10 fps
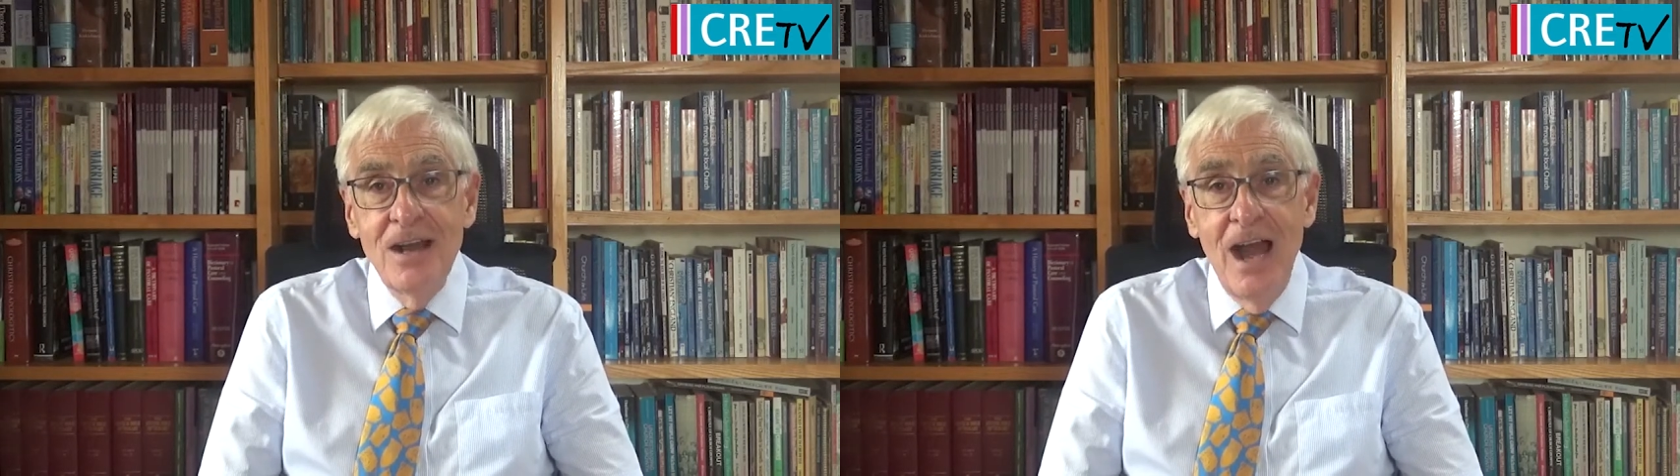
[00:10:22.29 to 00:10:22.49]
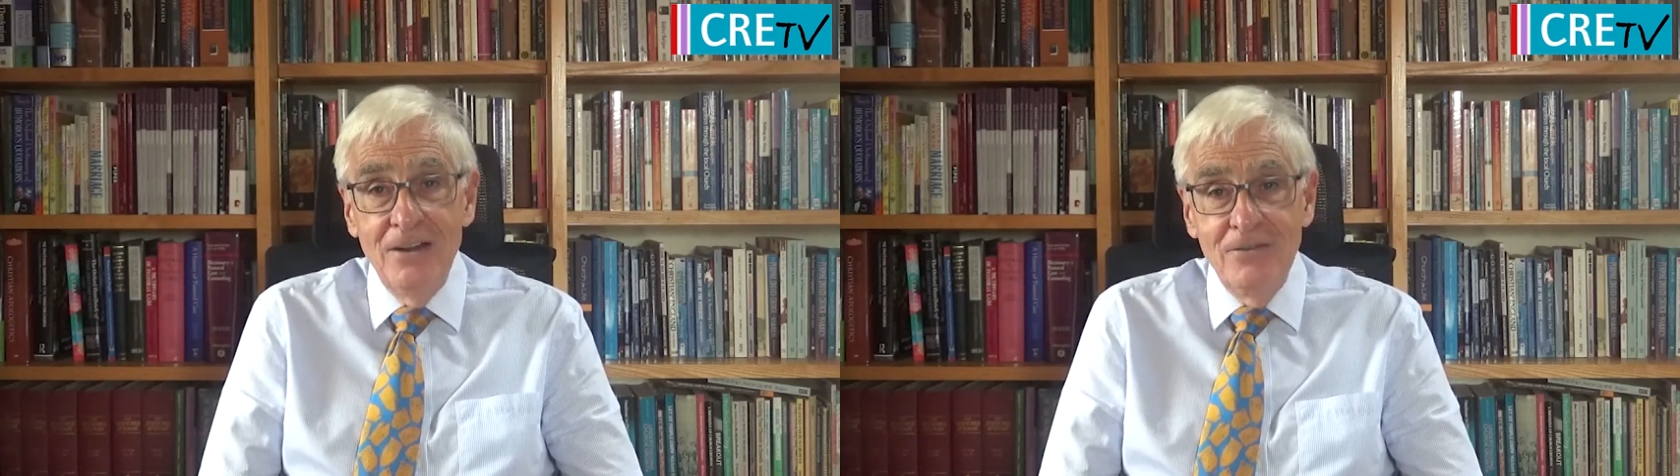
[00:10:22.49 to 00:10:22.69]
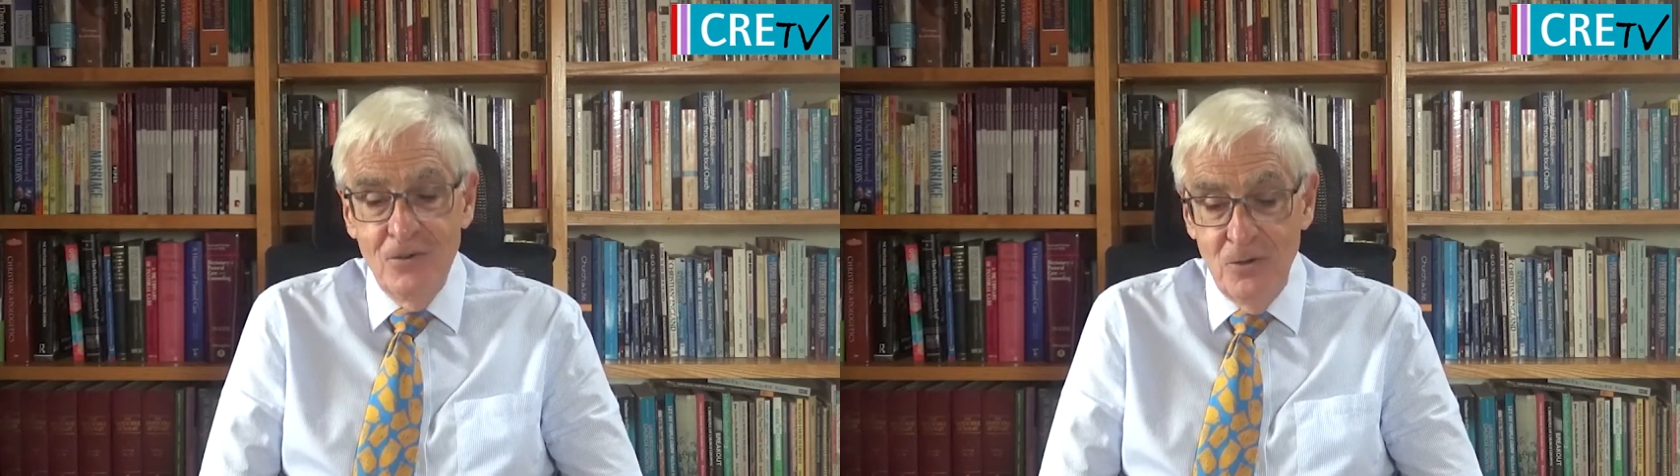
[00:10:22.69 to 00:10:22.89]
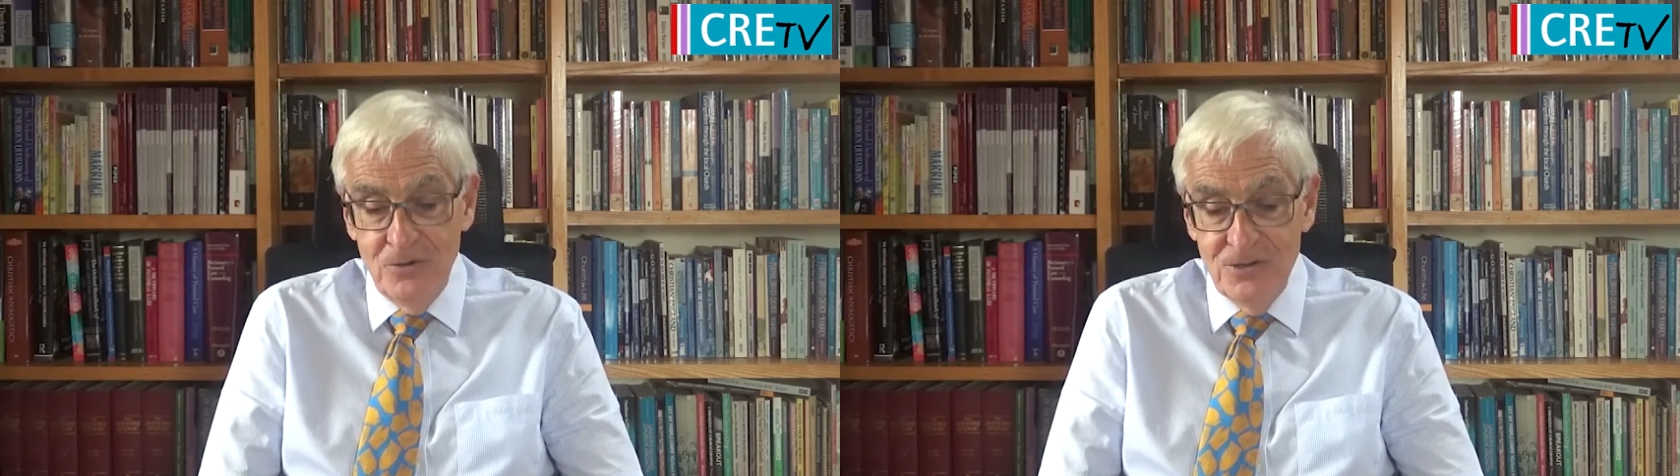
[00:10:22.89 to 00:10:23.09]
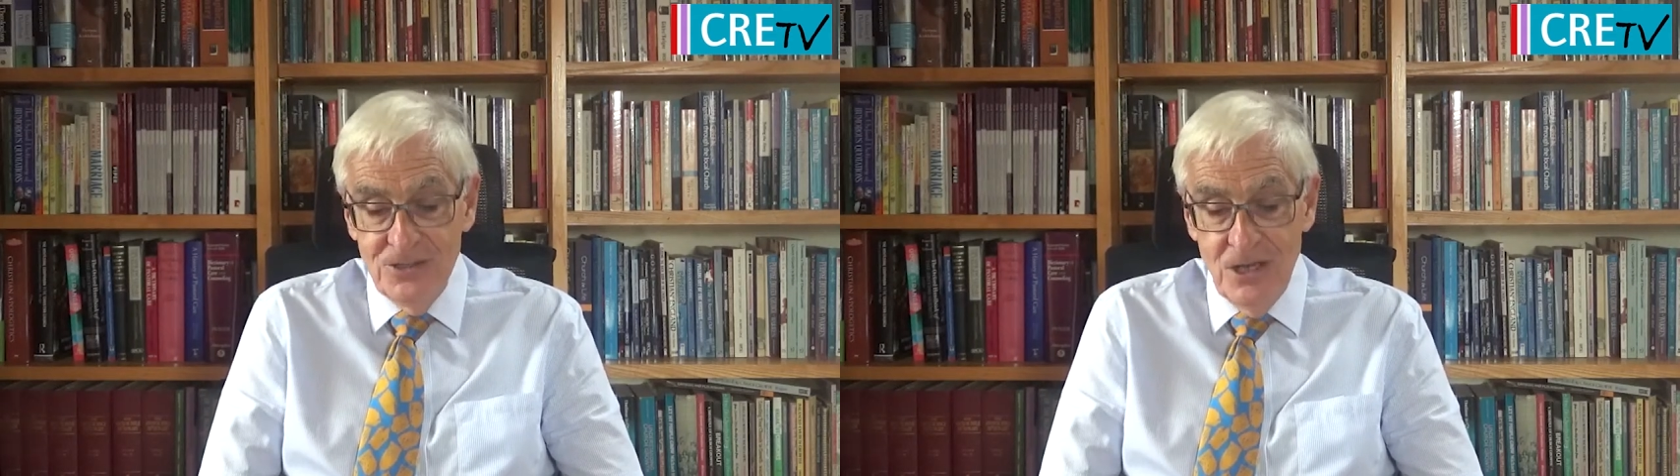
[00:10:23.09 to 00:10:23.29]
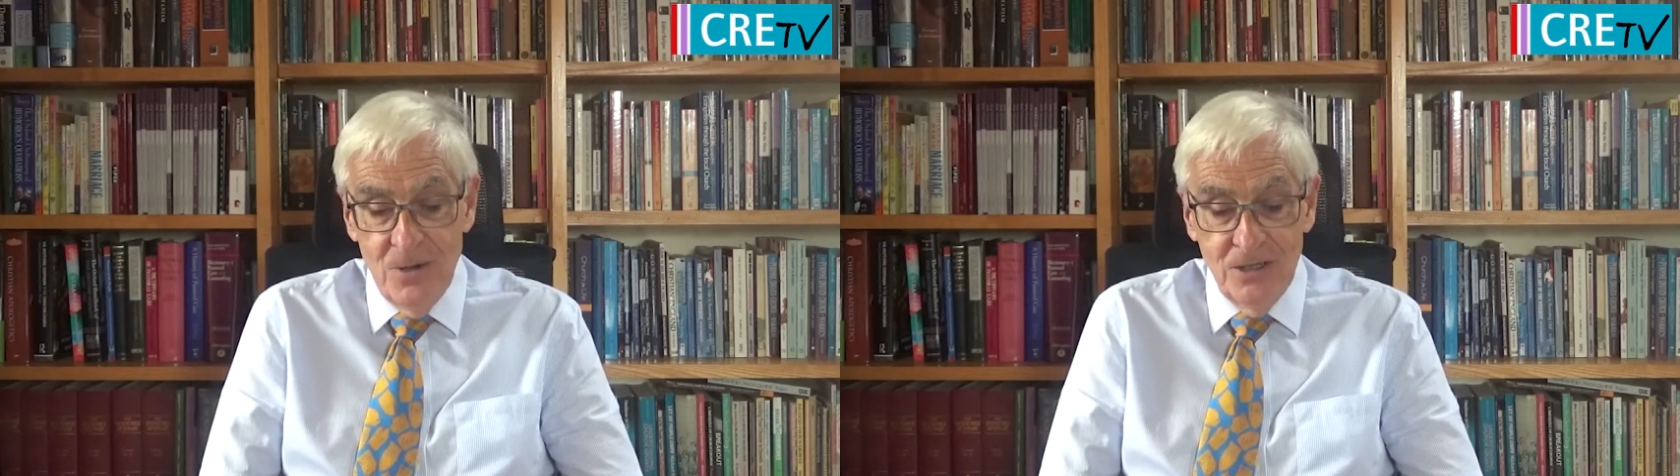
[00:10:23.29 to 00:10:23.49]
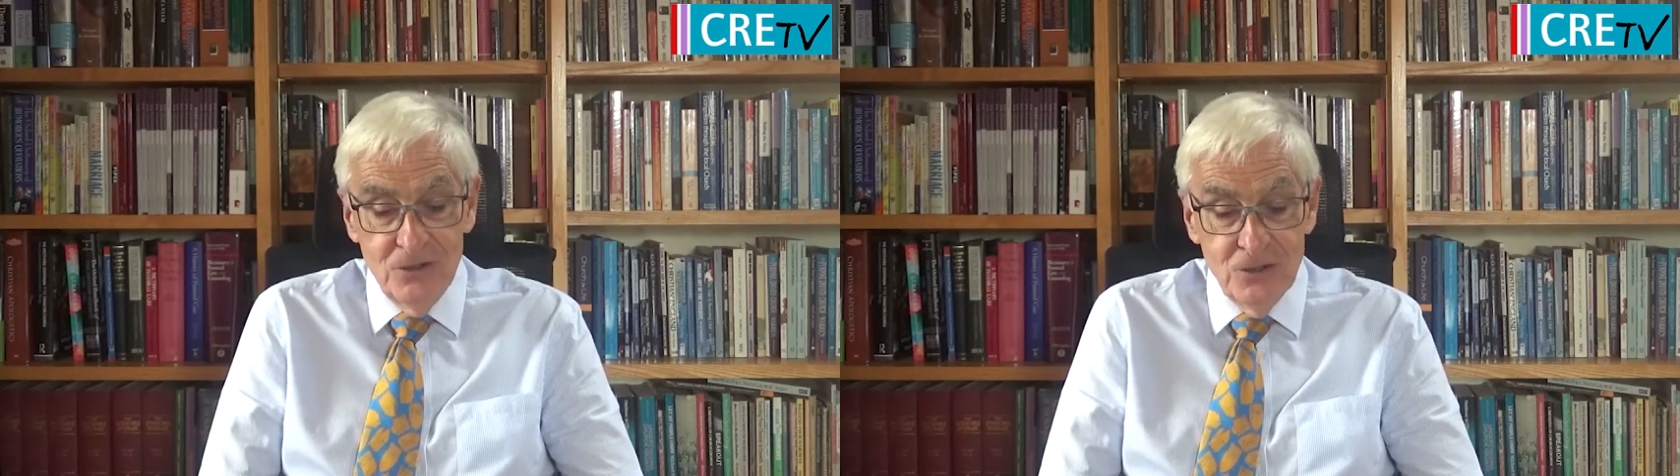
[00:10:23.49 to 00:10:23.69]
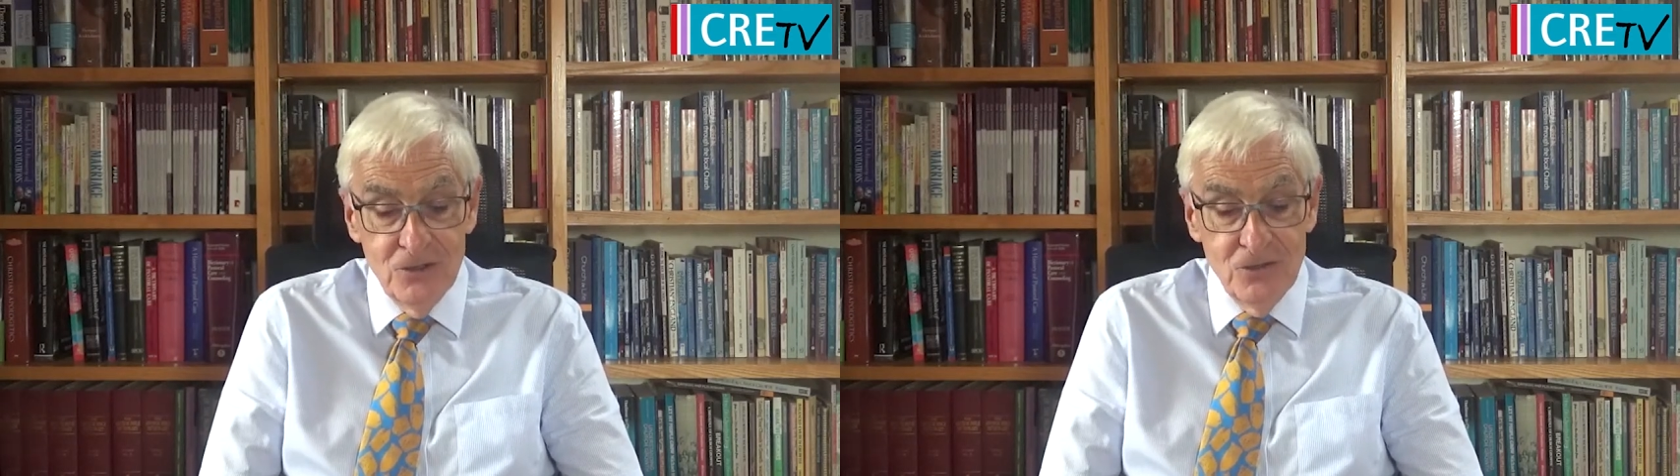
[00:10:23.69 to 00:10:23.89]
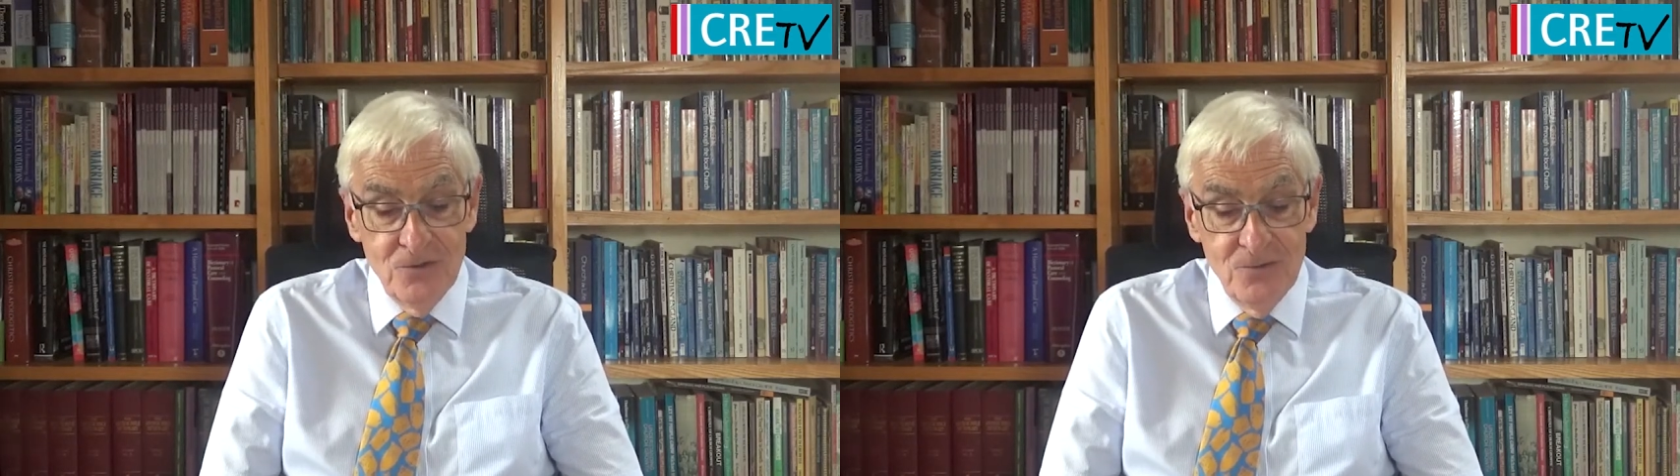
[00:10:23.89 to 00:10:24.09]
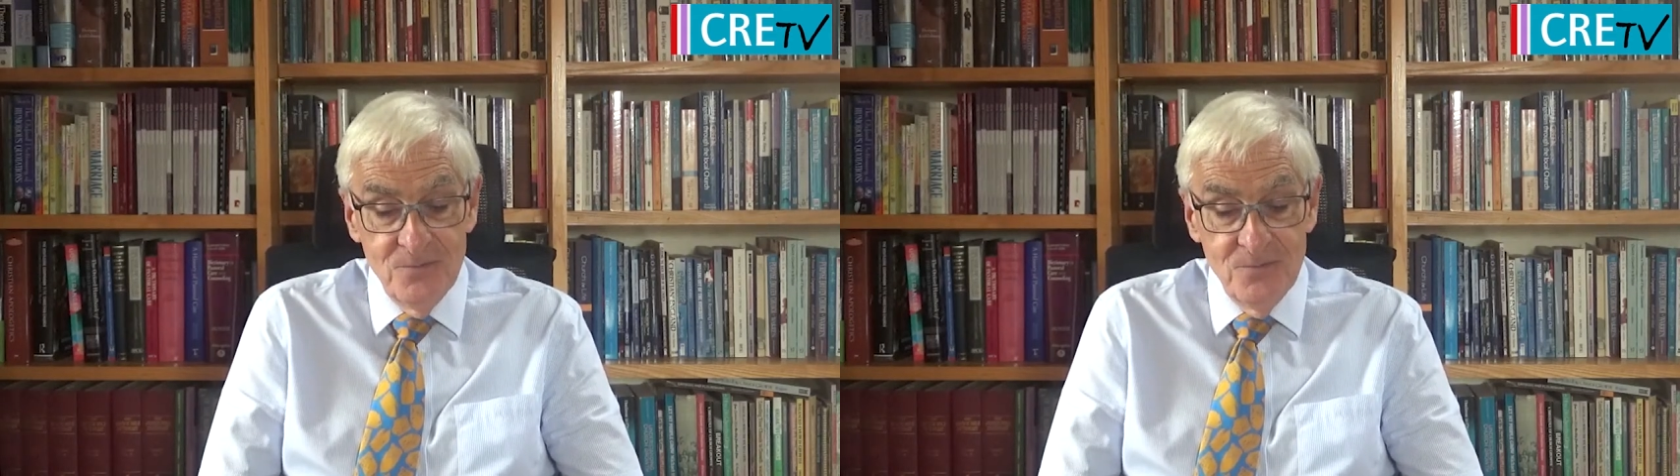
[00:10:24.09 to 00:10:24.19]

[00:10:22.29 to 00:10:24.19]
and of course so untrue.